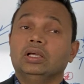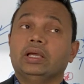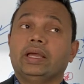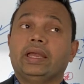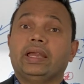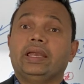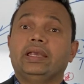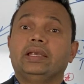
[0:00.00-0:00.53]

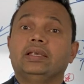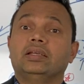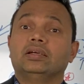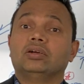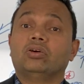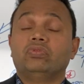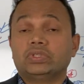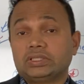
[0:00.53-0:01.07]
and
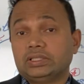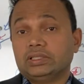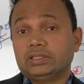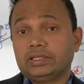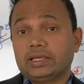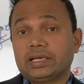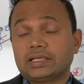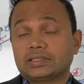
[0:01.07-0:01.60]
obviously
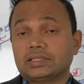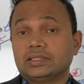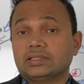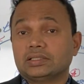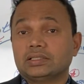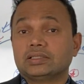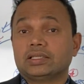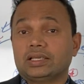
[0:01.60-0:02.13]
their
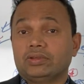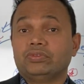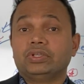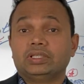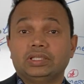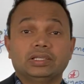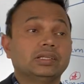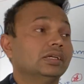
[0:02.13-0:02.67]
extensions and
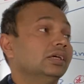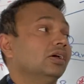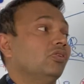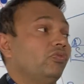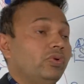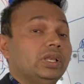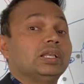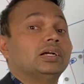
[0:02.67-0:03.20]
everything
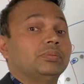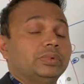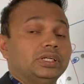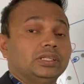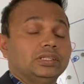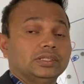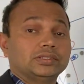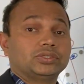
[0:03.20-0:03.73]
will come under
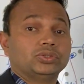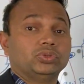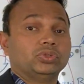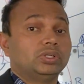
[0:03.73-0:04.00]
this route.